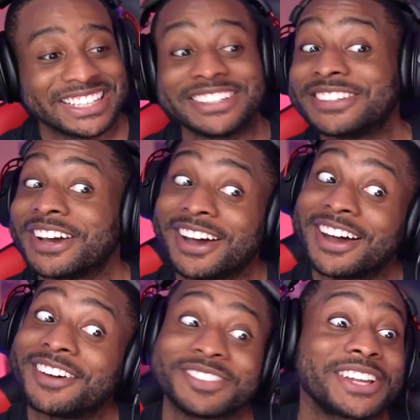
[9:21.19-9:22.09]
like,
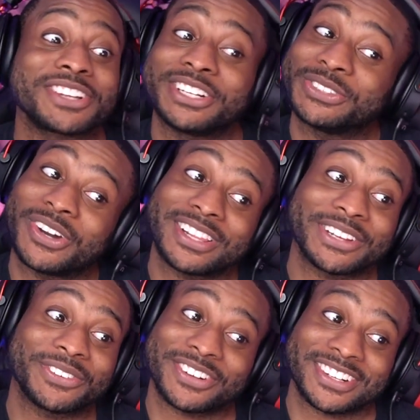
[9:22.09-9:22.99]
no, I'm not trying to do all
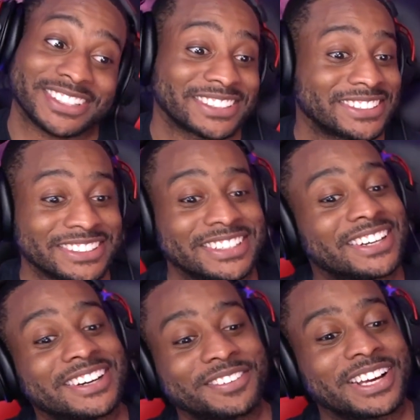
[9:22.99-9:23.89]
that work.
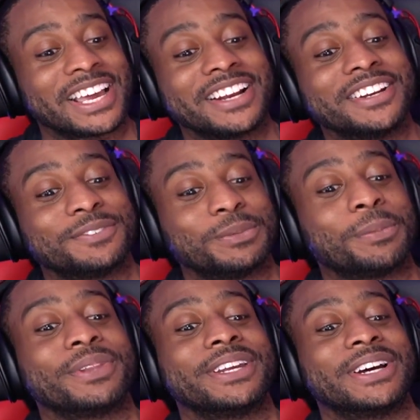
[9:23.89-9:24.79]
No, I got enough on my
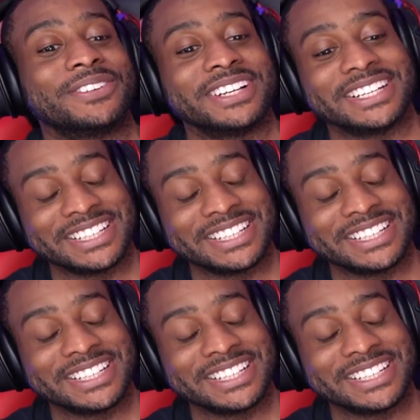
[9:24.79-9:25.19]
plate already.